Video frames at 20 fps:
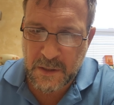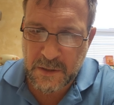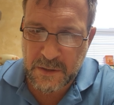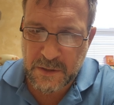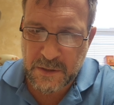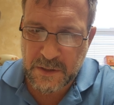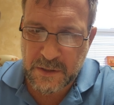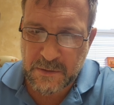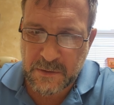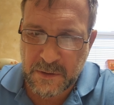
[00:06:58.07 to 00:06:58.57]

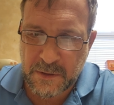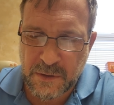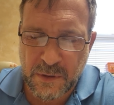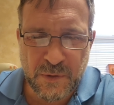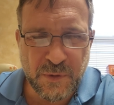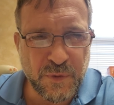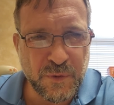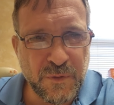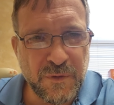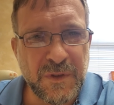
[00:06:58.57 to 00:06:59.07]
Just so
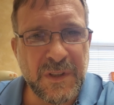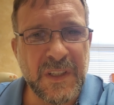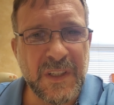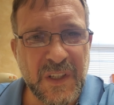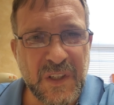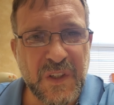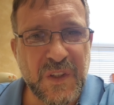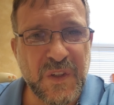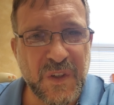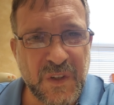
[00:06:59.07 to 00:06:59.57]
it's
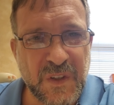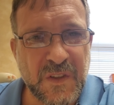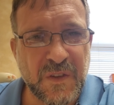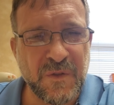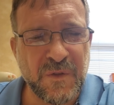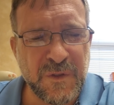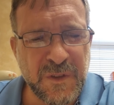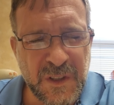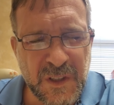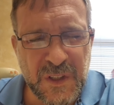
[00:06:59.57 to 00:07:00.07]
really good,
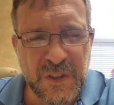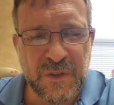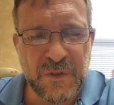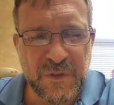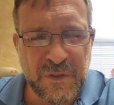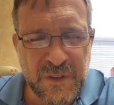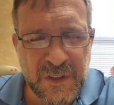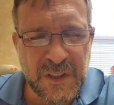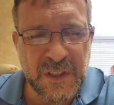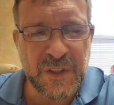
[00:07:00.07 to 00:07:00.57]
really,
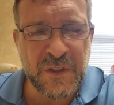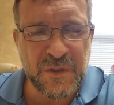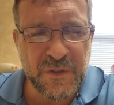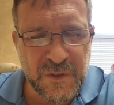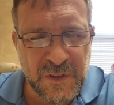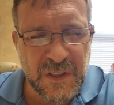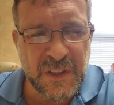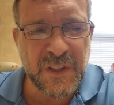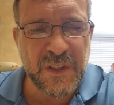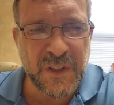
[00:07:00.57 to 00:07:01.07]
really, really